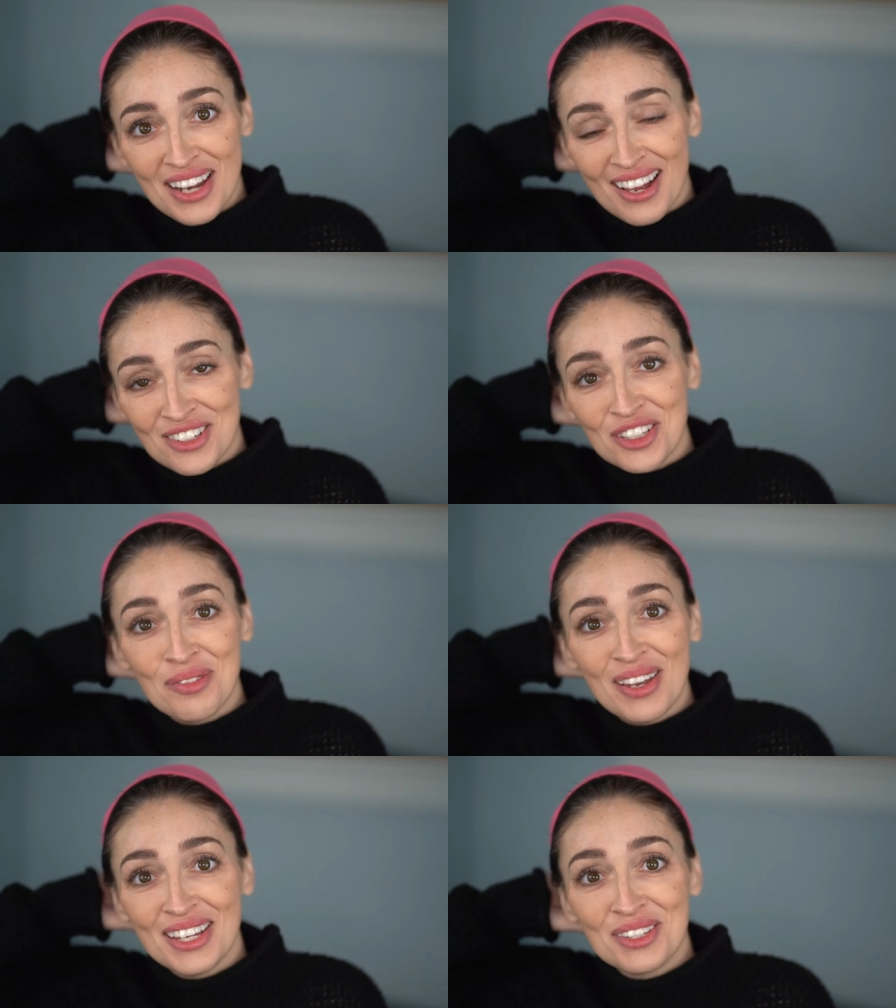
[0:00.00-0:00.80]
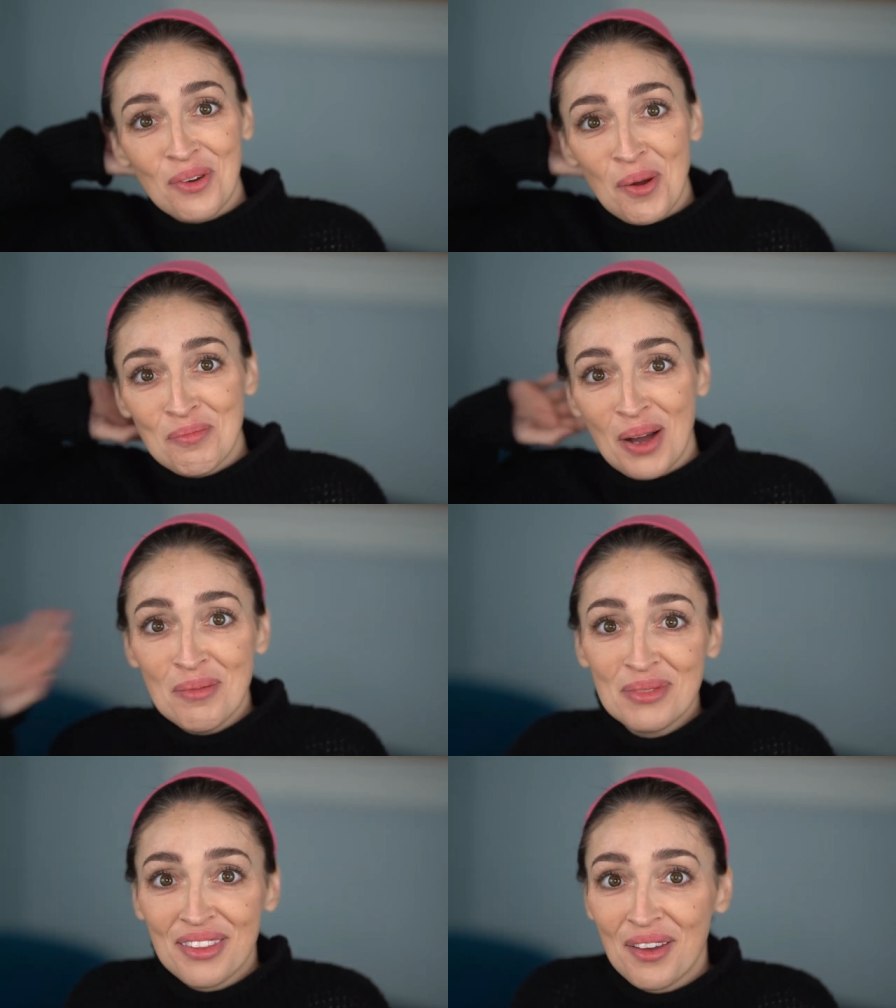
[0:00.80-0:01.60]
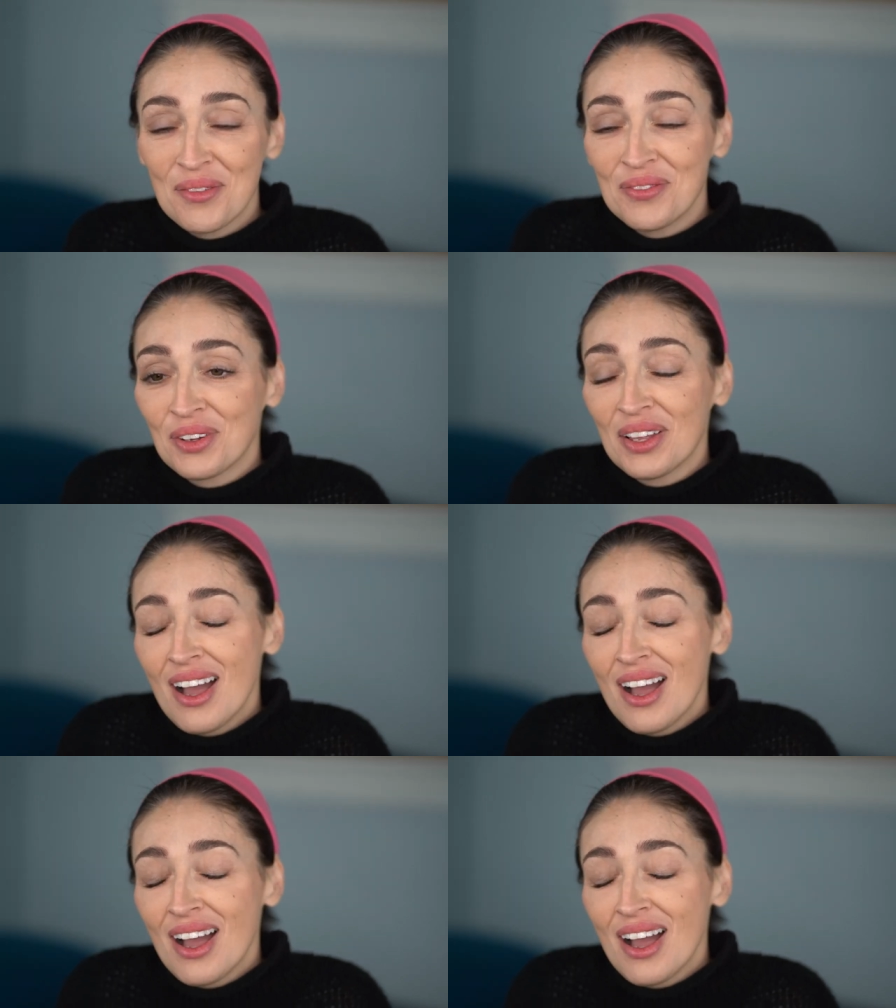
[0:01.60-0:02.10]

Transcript: actually, my kids were all bummed that they're like,